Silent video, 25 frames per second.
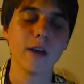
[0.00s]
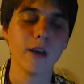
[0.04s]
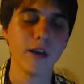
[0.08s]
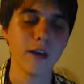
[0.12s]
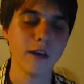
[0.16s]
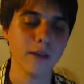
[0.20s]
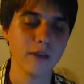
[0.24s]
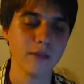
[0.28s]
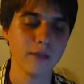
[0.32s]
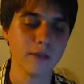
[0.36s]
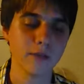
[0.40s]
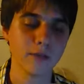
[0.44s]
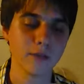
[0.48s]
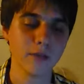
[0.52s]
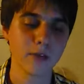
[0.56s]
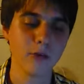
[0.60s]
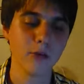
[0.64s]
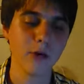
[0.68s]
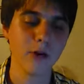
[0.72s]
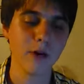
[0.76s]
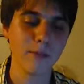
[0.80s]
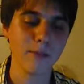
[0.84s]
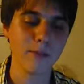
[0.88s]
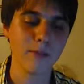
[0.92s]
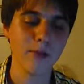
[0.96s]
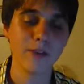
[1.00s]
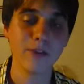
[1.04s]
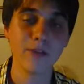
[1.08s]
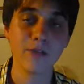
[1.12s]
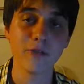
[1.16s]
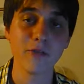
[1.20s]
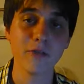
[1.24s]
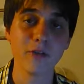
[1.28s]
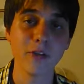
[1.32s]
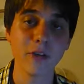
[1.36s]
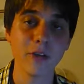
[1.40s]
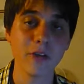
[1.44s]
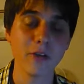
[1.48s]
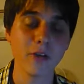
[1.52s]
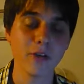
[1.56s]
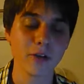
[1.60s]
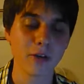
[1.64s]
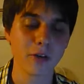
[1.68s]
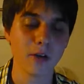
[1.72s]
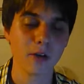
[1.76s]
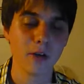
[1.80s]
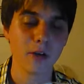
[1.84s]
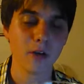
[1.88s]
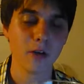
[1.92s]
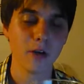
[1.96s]
and quite bitter finish,
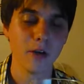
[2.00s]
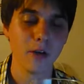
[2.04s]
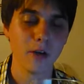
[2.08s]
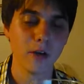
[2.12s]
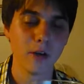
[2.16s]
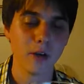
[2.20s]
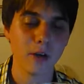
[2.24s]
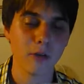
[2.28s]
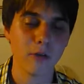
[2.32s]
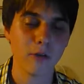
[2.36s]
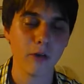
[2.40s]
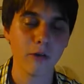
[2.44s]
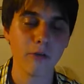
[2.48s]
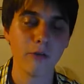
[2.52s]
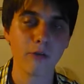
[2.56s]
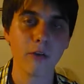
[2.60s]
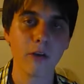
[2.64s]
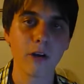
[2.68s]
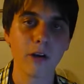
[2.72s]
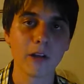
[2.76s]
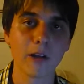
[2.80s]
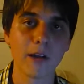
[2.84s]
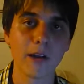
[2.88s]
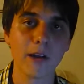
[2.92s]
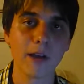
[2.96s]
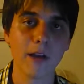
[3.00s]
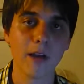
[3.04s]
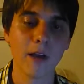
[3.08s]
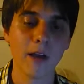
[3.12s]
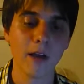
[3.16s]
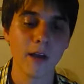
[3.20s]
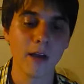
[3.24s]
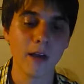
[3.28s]
quite frankly.